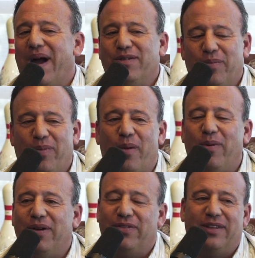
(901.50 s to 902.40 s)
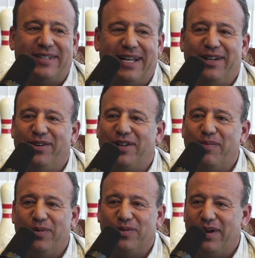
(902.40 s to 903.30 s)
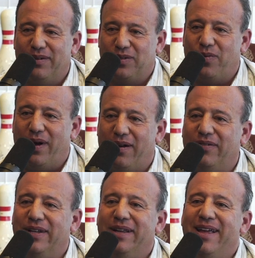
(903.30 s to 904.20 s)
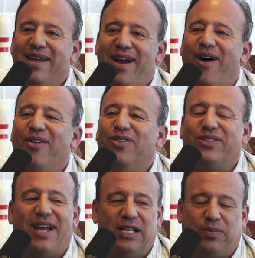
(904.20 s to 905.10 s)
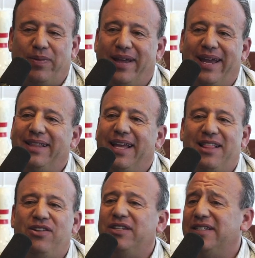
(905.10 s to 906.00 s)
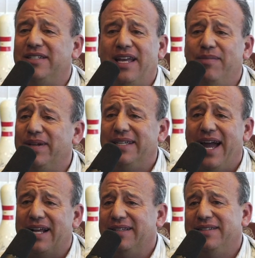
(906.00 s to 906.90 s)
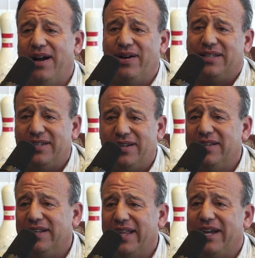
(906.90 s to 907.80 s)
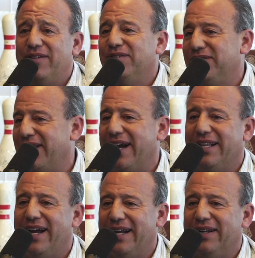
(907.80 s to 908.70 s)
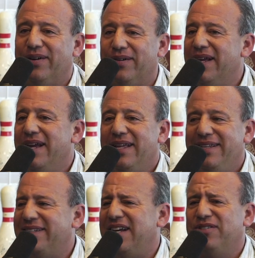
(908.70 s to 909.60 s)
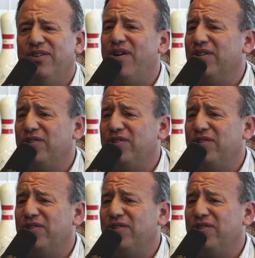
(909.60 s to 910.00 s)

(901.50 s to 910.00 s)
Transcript: I was a ball boy for the San Diego Clippers when I was 12, and all those guys playing, they look the same exact as now I sit on the Lakers sideline and go, these guys are all